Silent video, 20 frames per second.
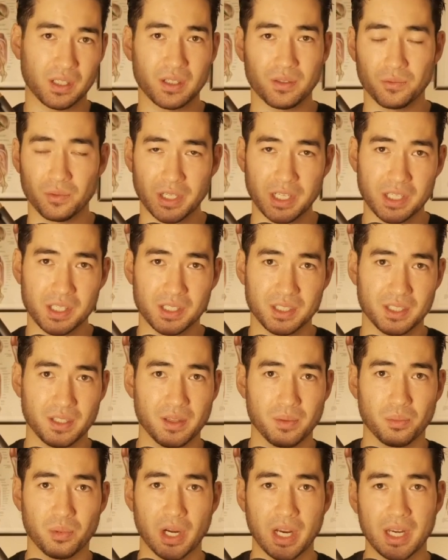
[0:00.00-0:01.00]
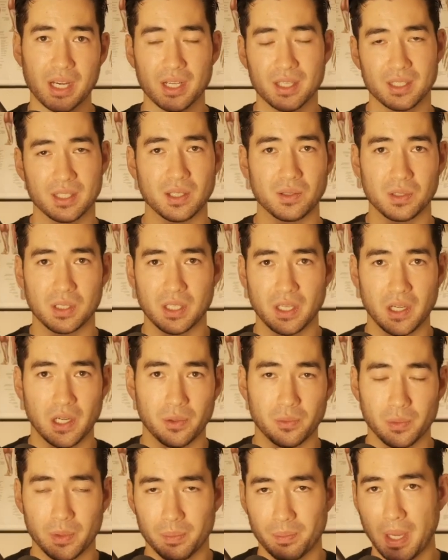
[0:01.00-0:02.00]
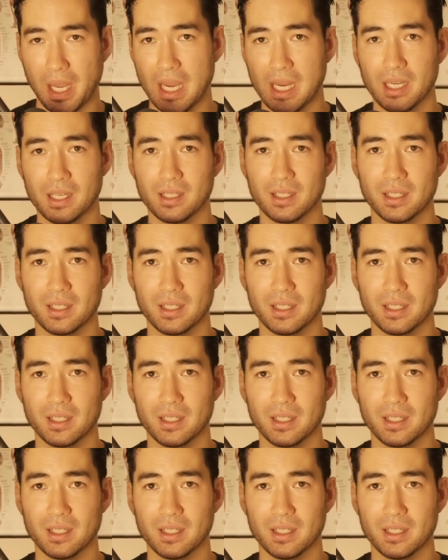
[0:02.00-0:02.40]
in regions of the brain associated with pain and